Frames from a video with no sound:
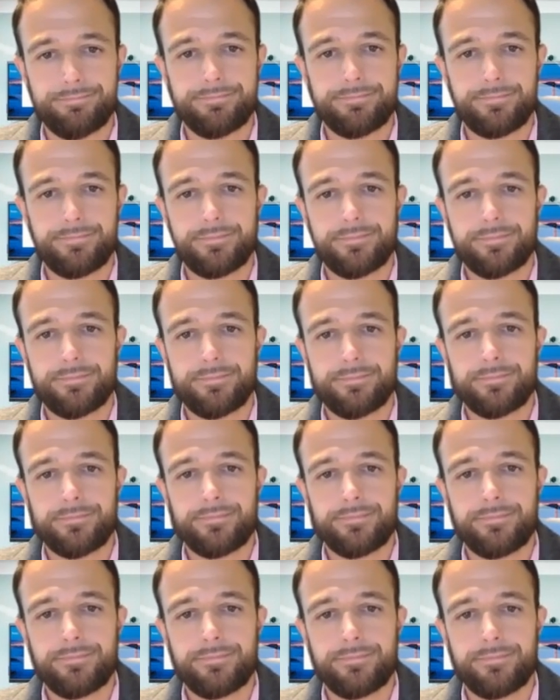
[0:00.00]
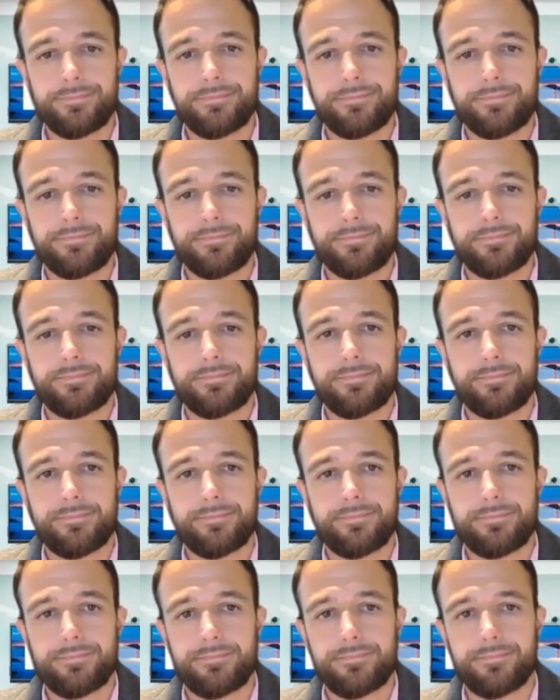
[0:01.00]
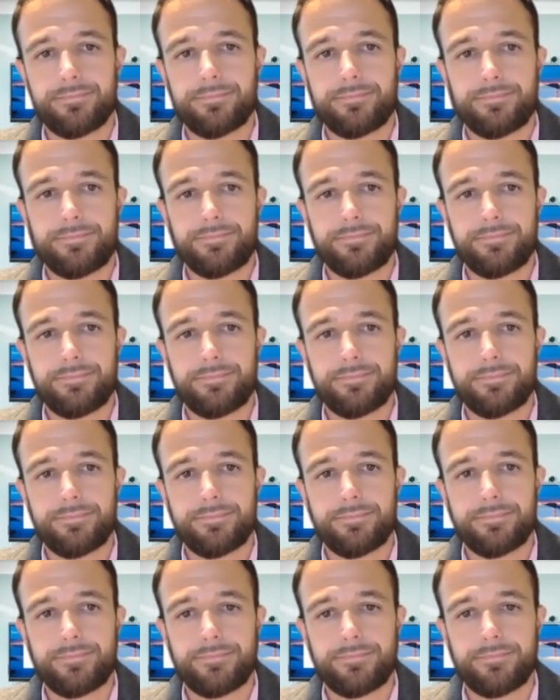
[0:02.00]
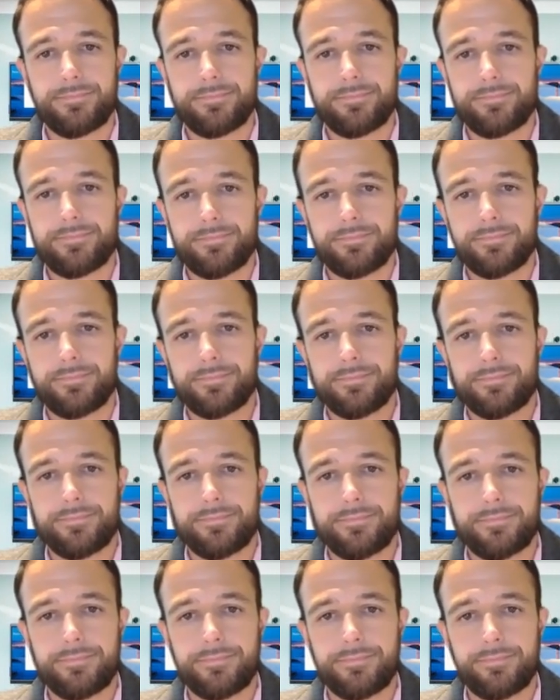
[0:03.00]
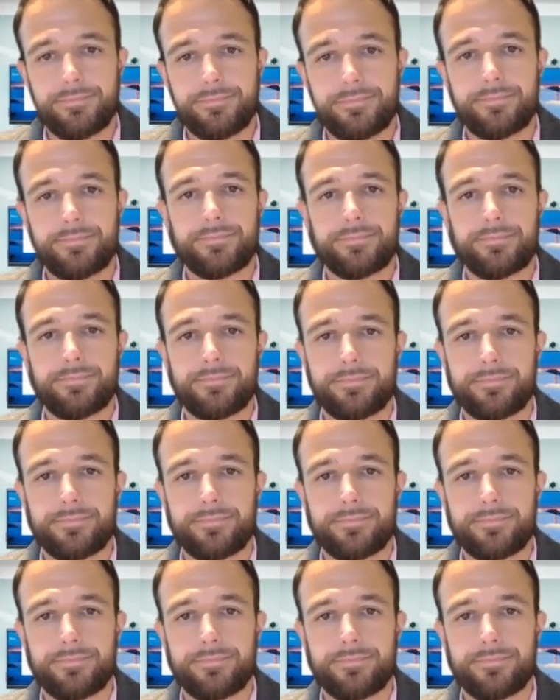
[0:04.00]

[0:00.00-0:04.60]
[no speech]